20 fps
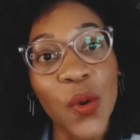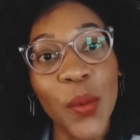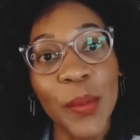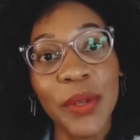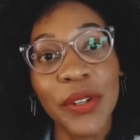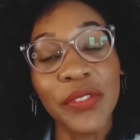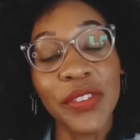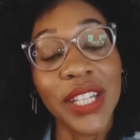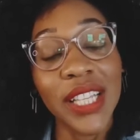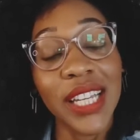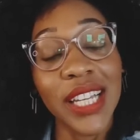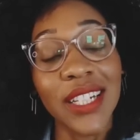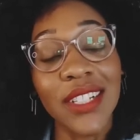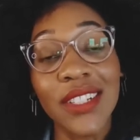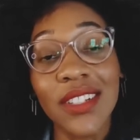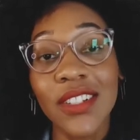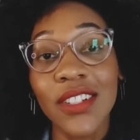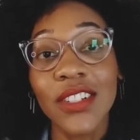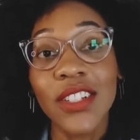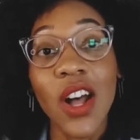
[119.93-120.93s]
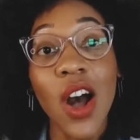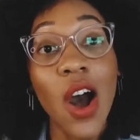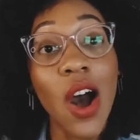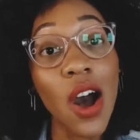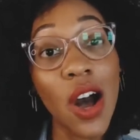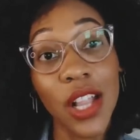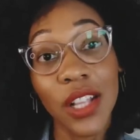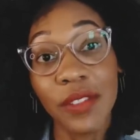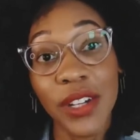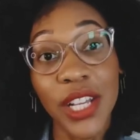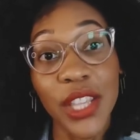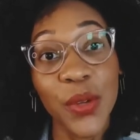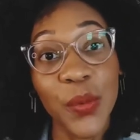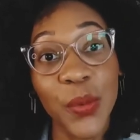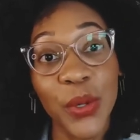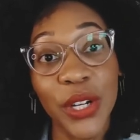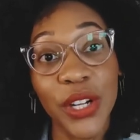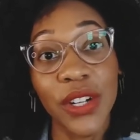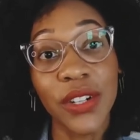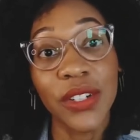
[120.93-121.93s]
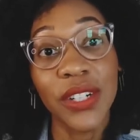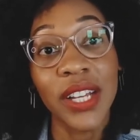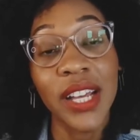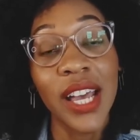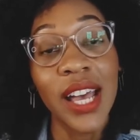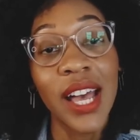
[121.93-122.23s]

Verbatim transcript: women freelancers all around the world